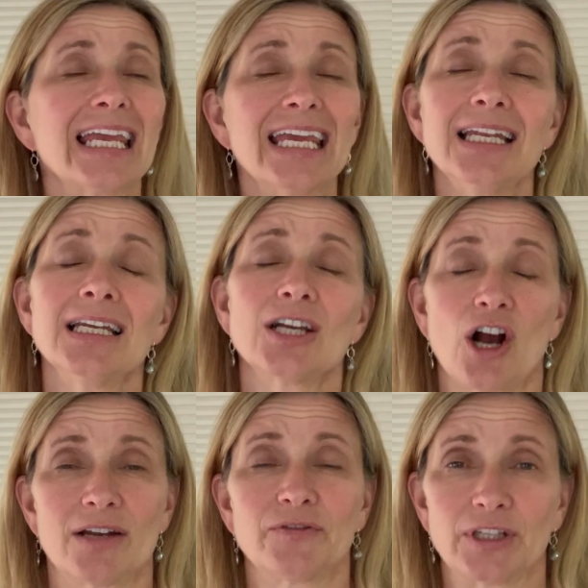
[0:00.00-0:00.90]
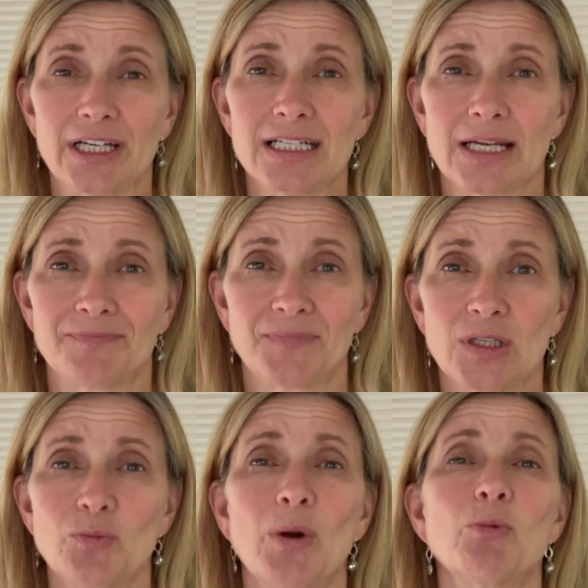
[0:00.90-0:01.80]
in conflict,
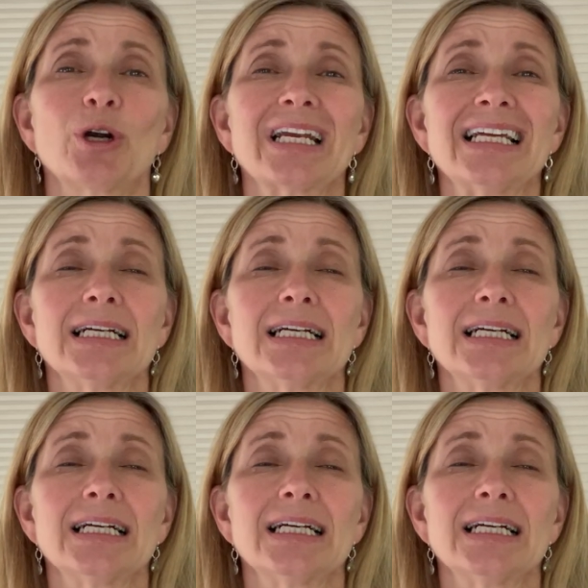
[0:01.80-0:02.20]
when we're